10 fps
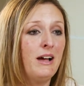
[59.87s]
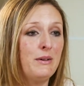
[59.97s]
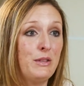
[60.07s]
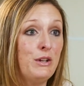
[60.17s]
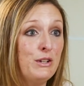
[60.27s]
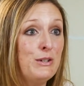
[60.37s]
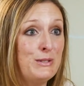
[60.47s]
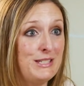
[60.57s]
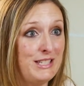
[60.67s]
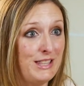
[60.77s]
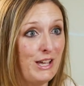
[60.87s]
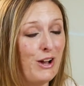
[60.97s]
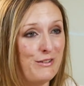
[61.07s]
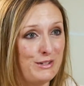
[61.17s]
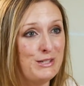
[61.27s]
Uh, the good news is that they
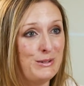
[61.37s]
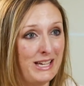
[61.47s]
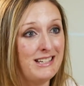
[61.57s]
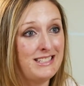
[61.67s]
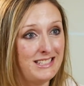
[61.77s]
often don't get as